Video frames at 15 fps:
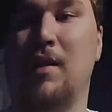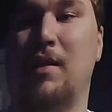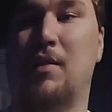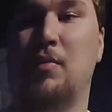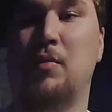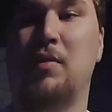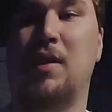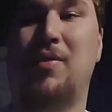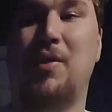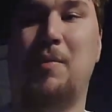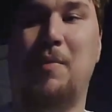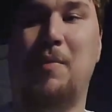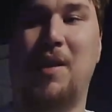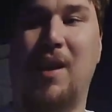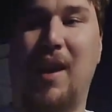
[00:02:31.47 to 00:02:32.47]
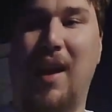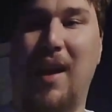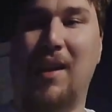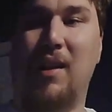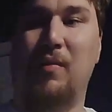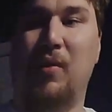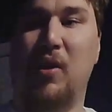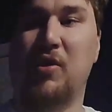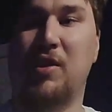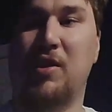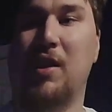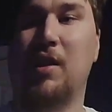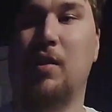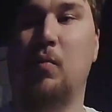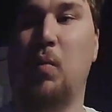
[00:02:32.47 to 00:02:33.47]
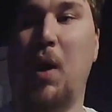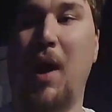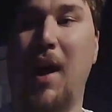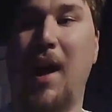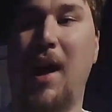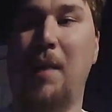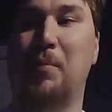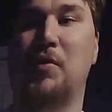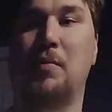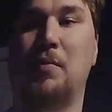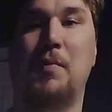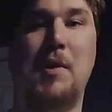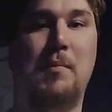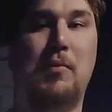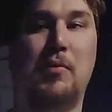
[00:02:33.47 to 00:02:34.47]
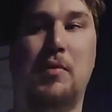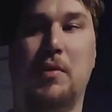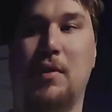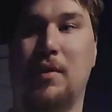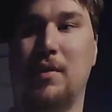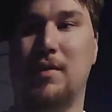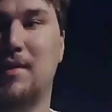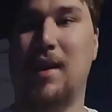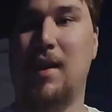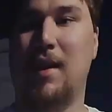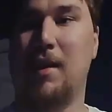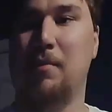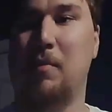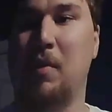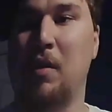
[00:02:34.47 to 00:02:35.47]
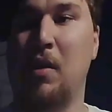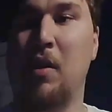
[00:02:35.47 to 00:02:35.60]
This will give them an active understanding of what happened to people during this time.